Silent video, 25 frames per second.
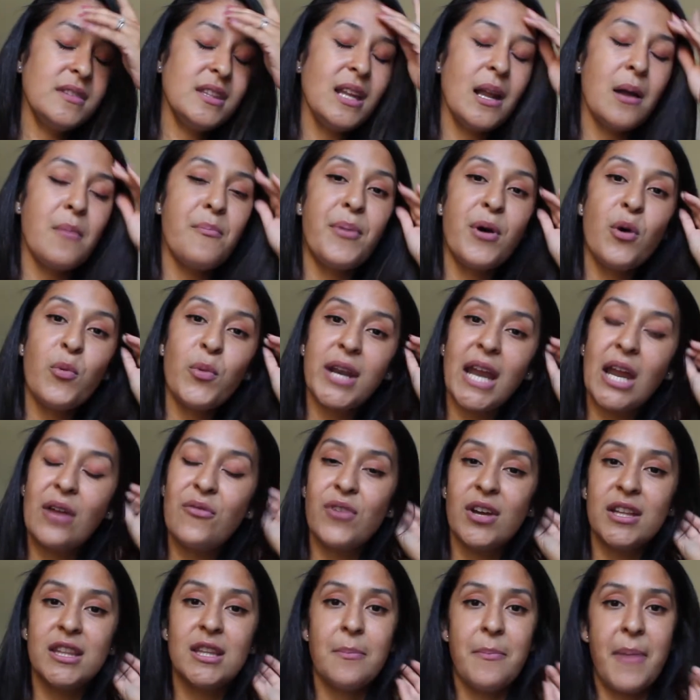But when I
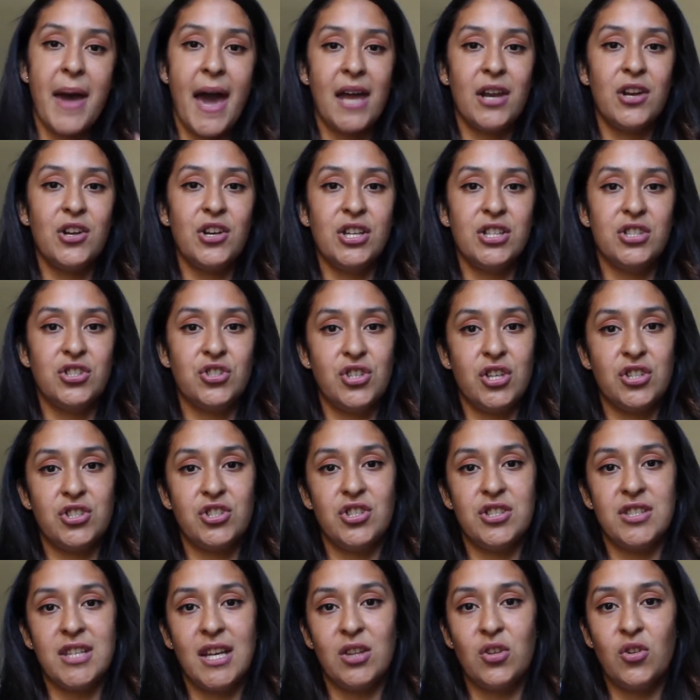read the pattern
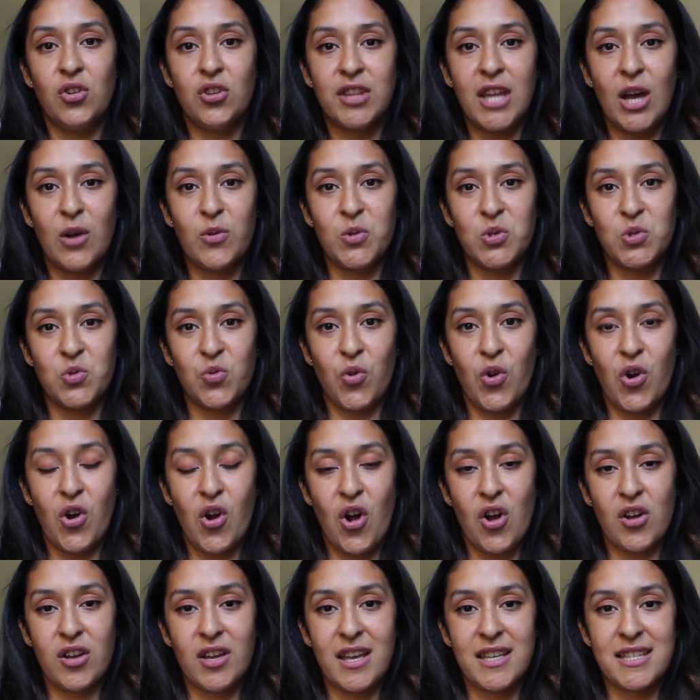instructions, I thought that was
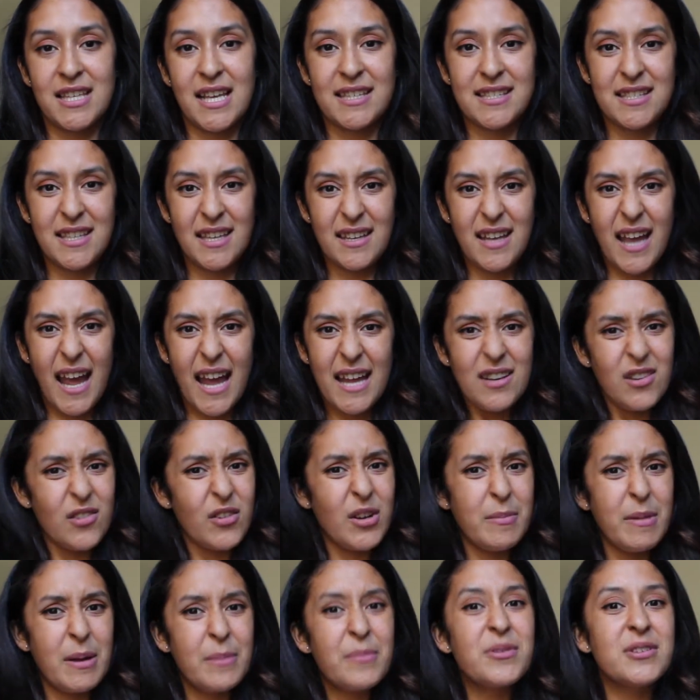wrong, because I said, I don't
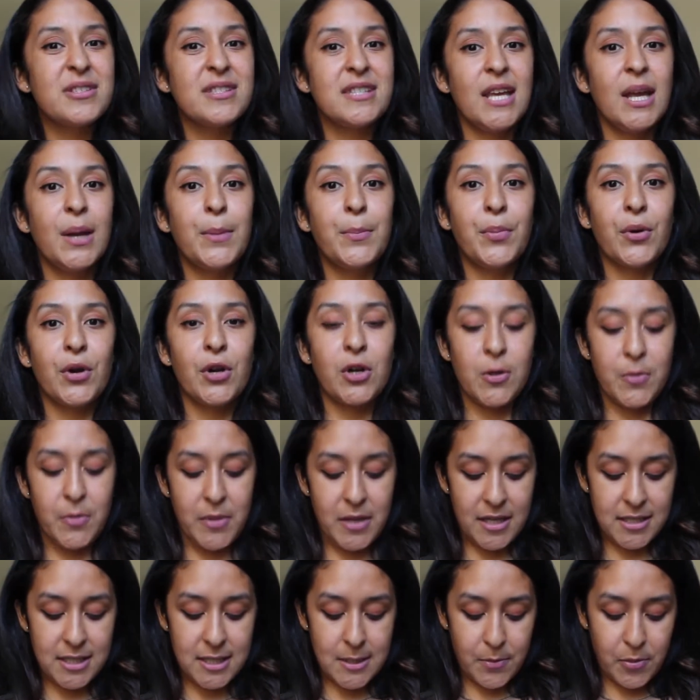remember seeing purl,
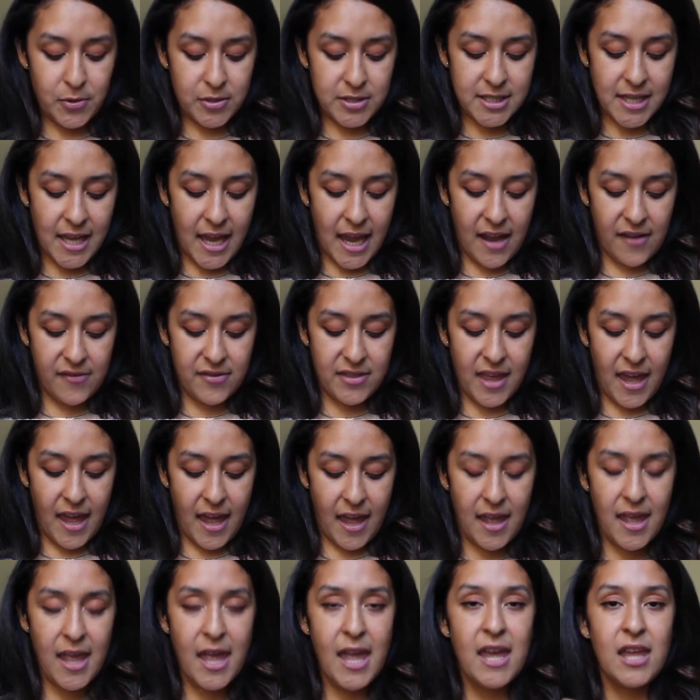but it's supposed to have
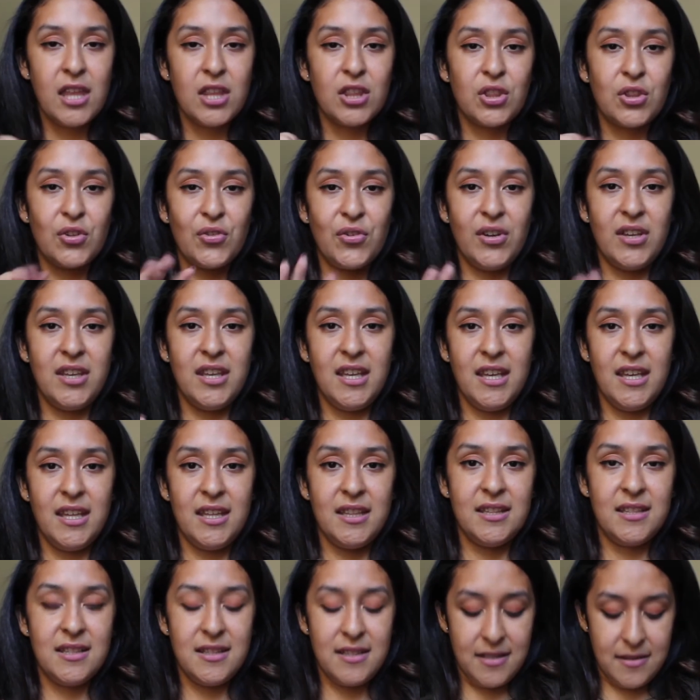that
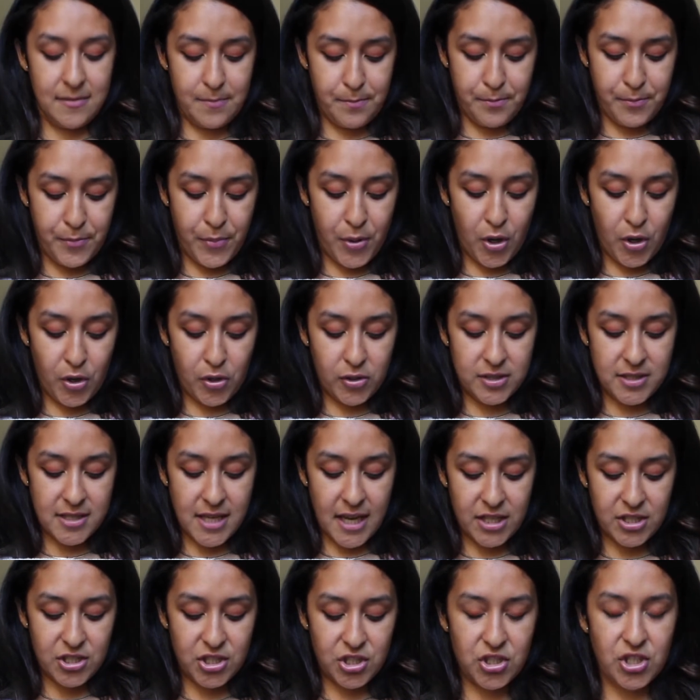3D pearl
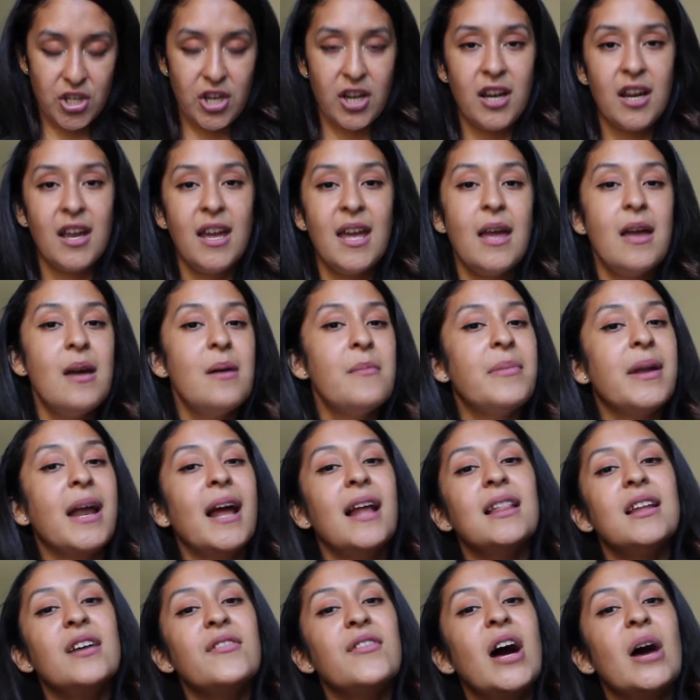texture. But
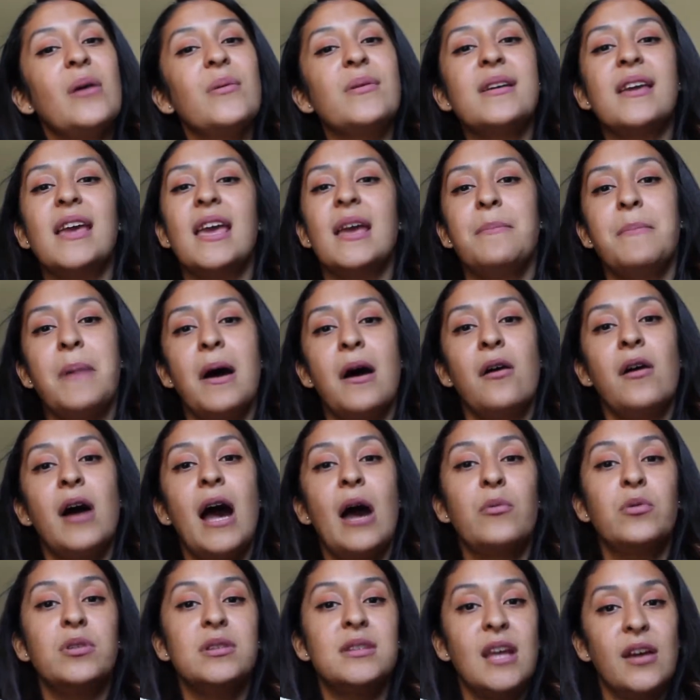I love how it came out.
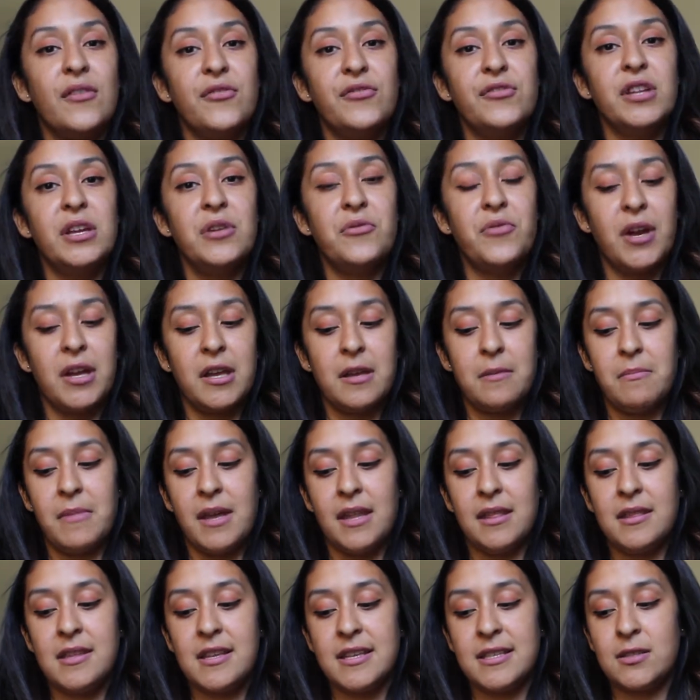I would definitely
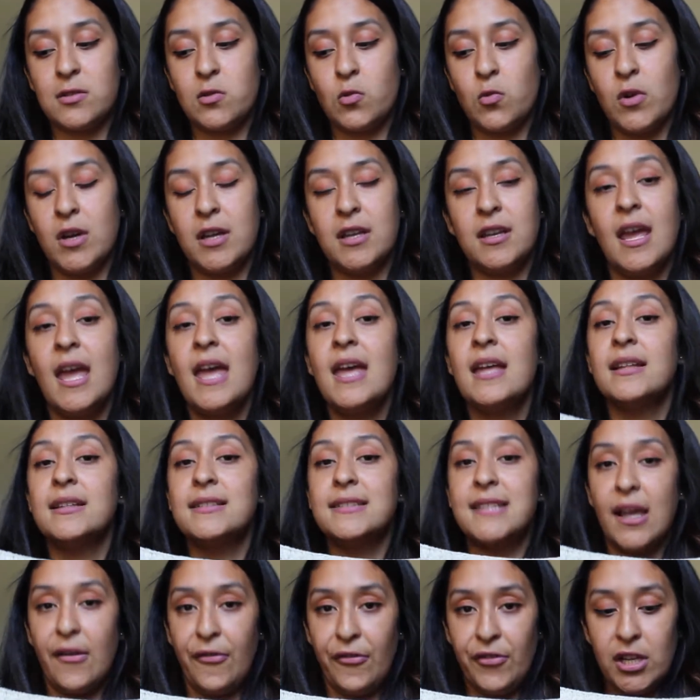recommend this one.
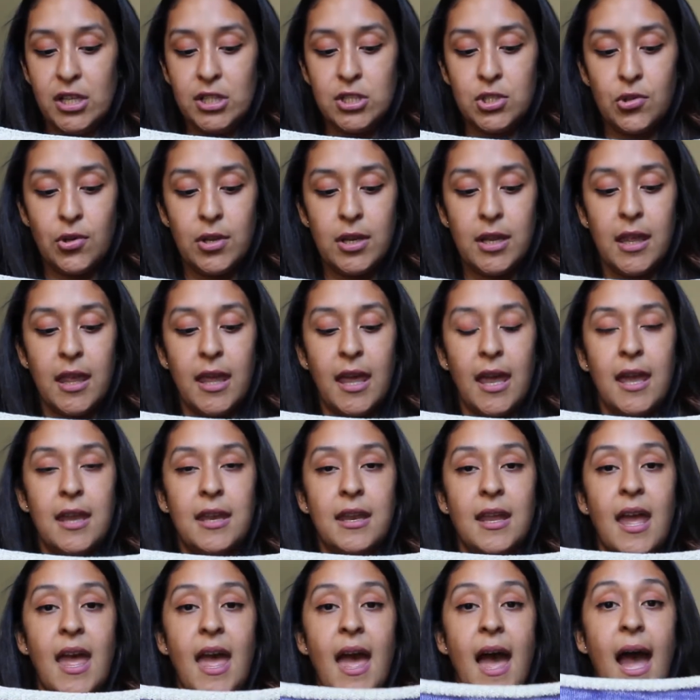Definitely do it
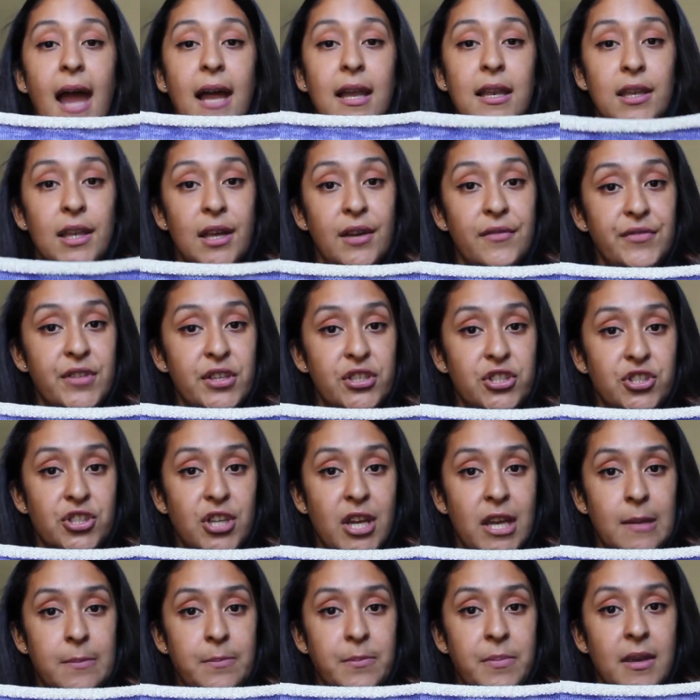again. I love the
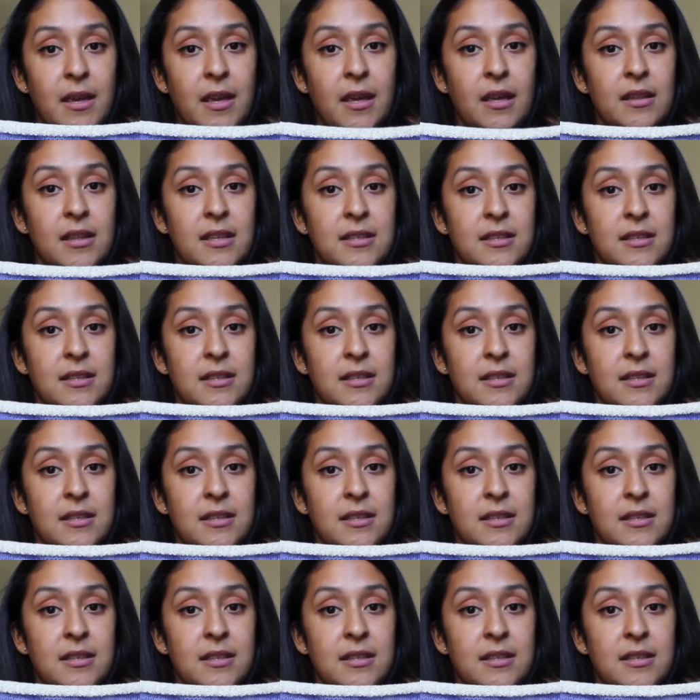shaping.